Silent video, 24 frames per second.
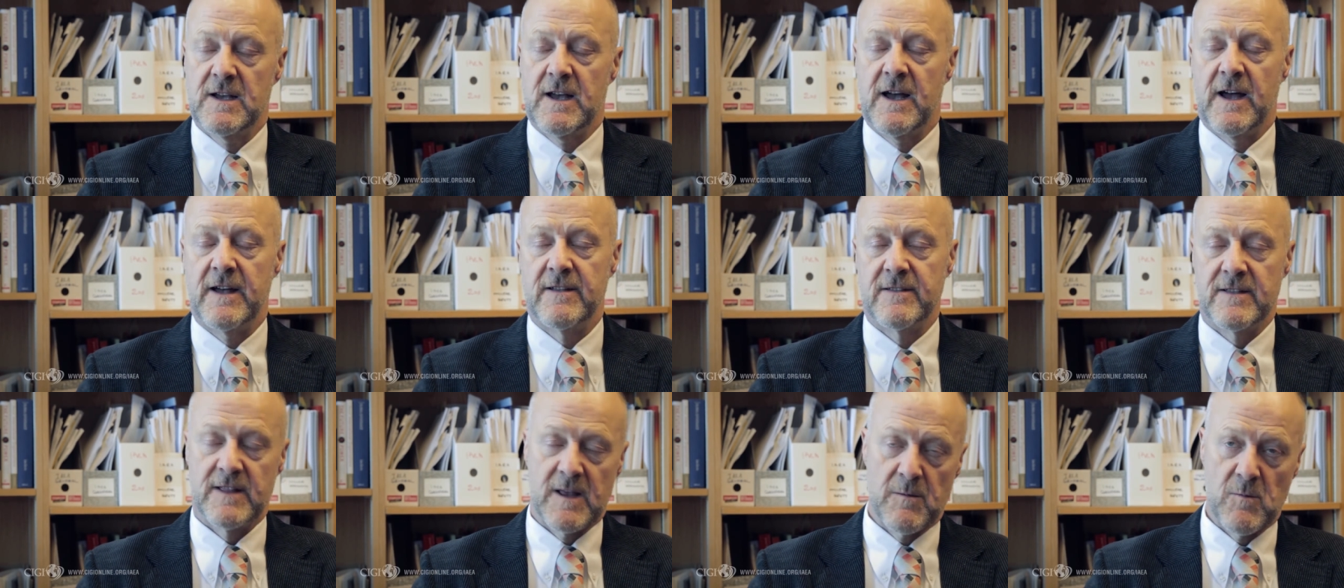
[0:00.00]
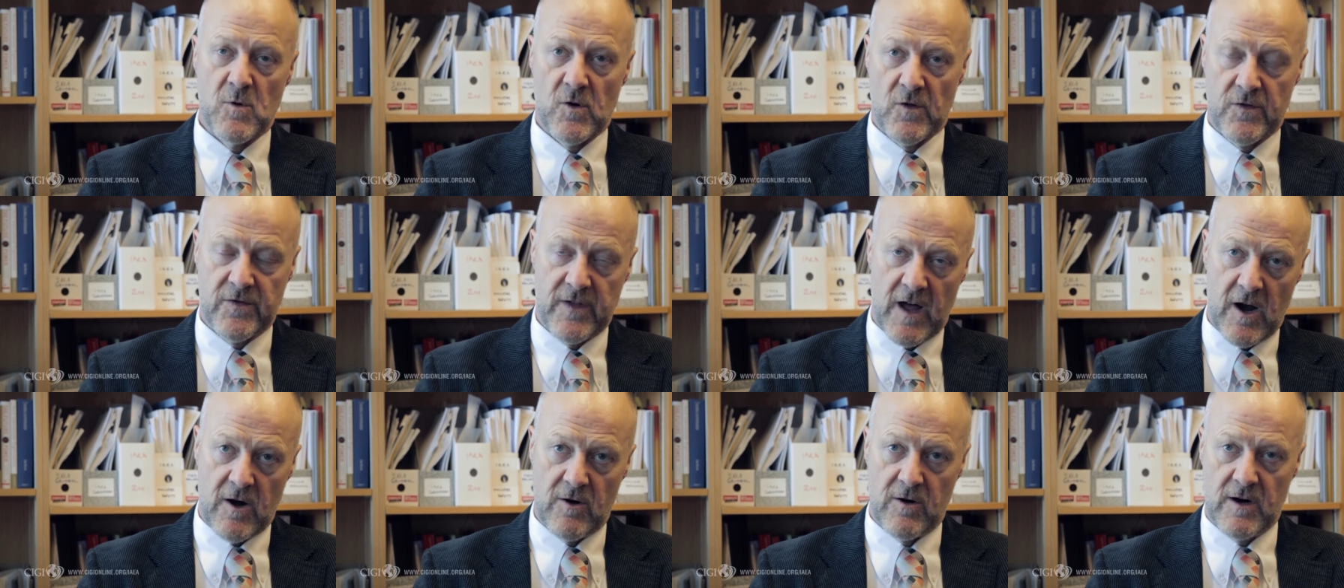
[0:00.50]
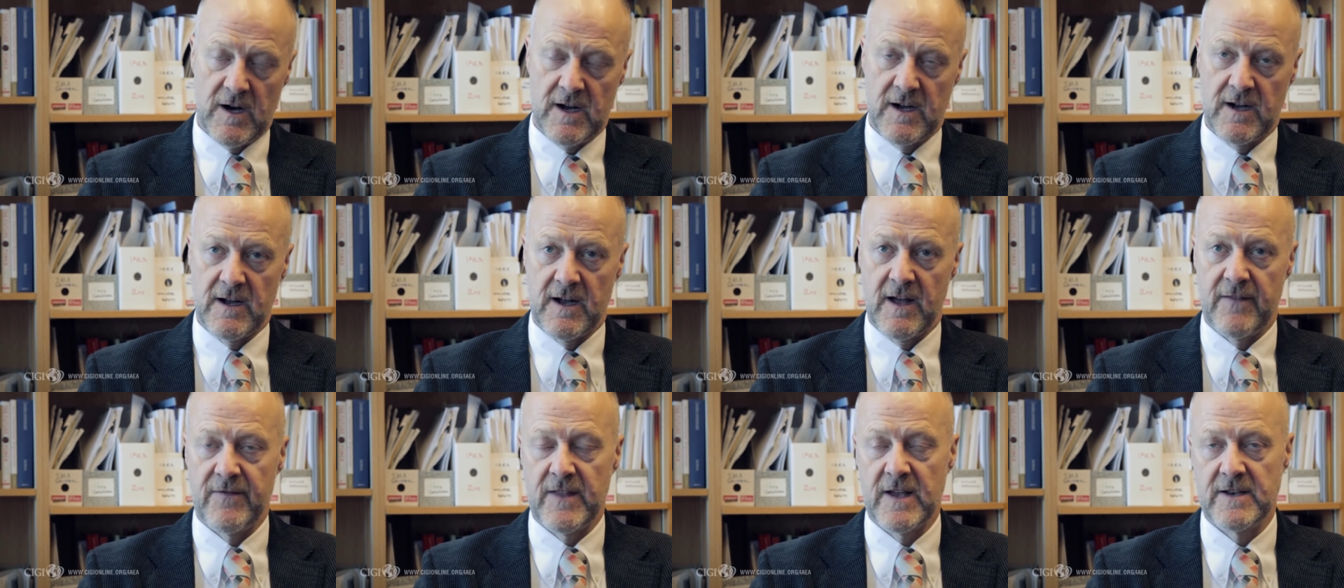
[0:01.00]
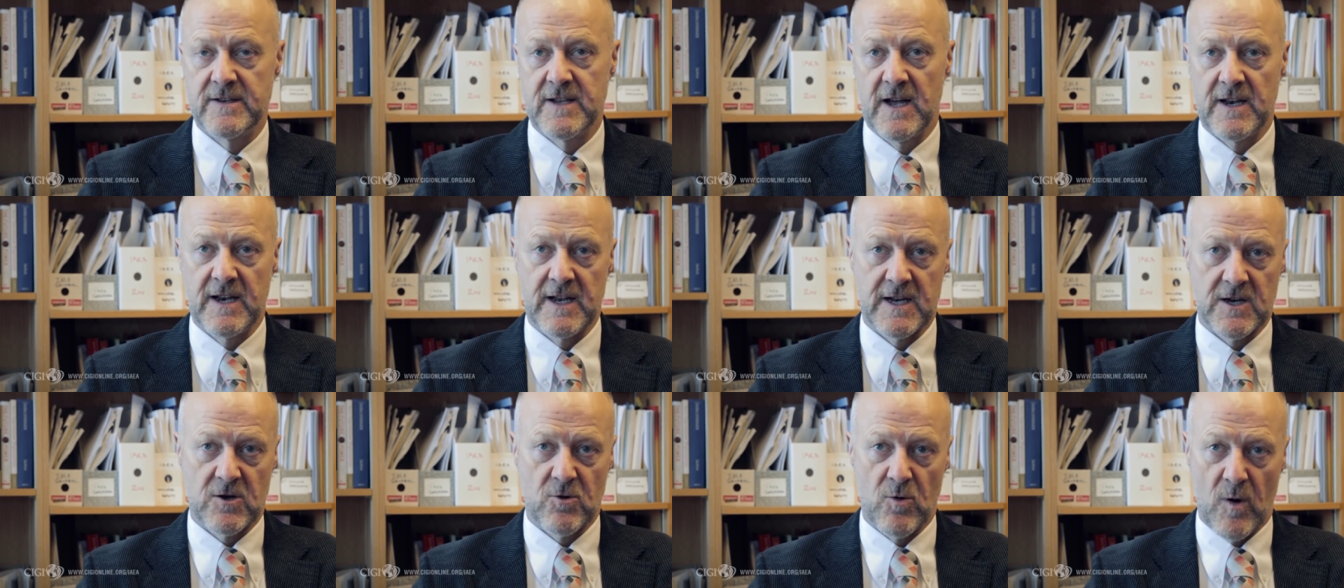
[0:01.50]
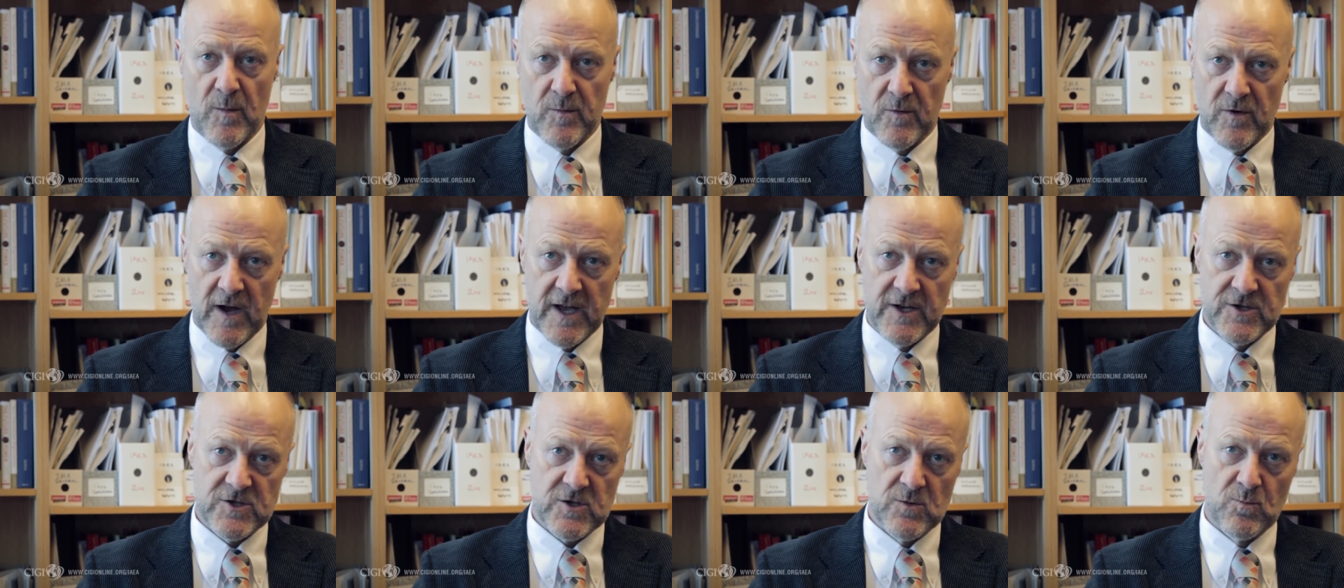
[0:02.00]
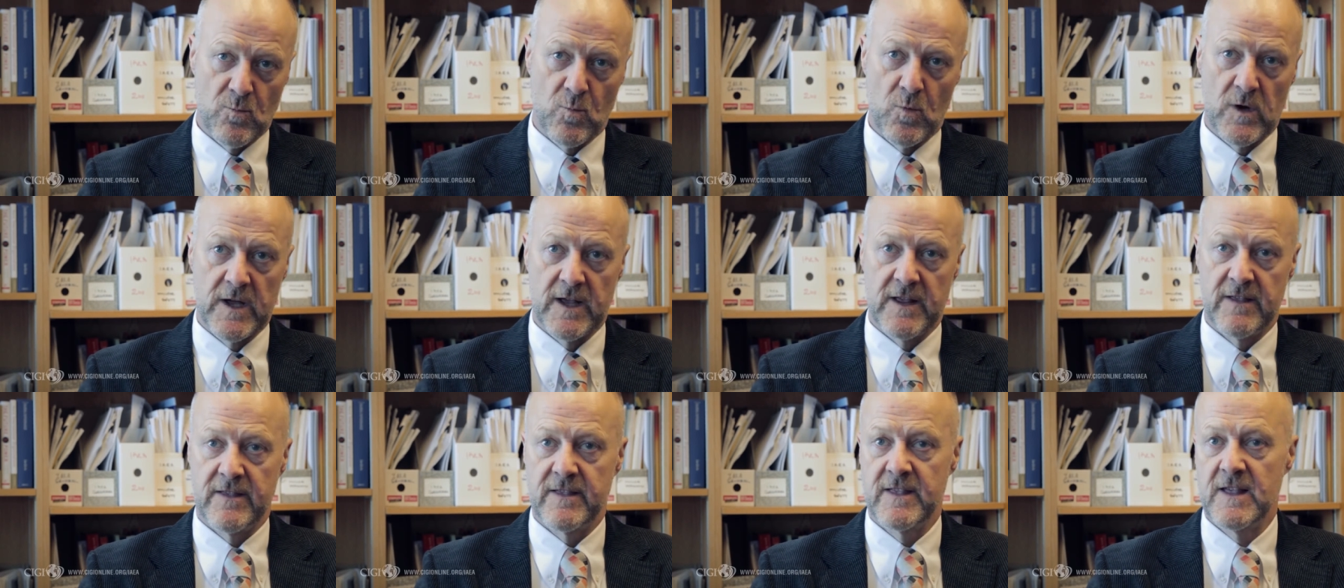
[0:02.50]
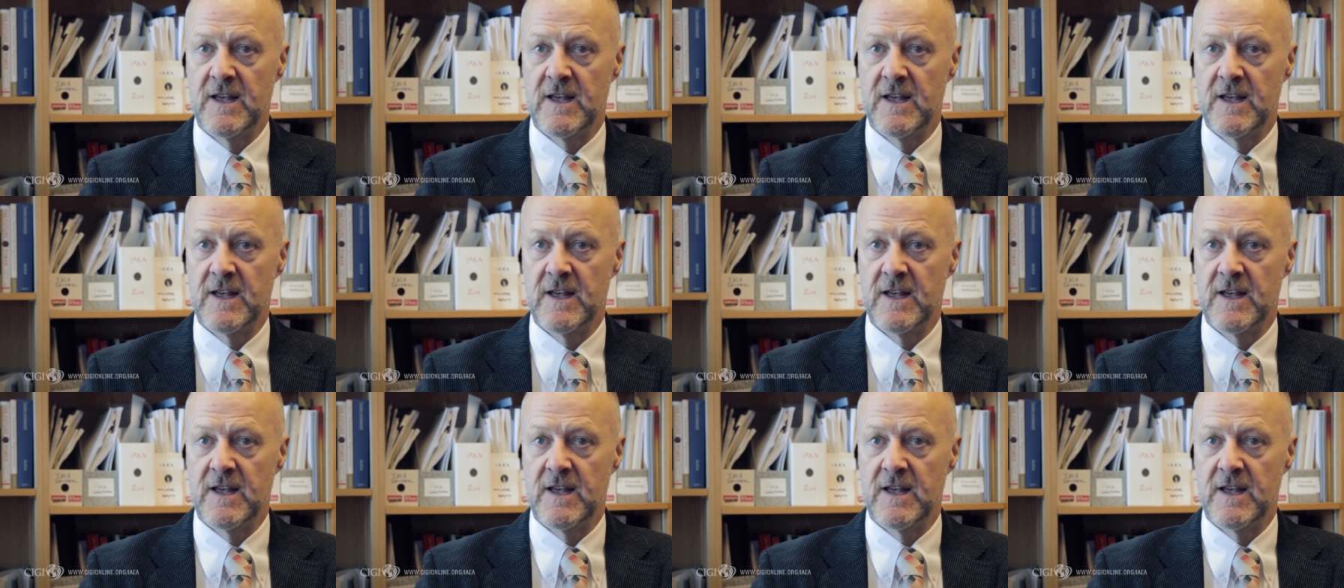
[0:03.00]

uh, they're more thorough, and they're done in cooperation with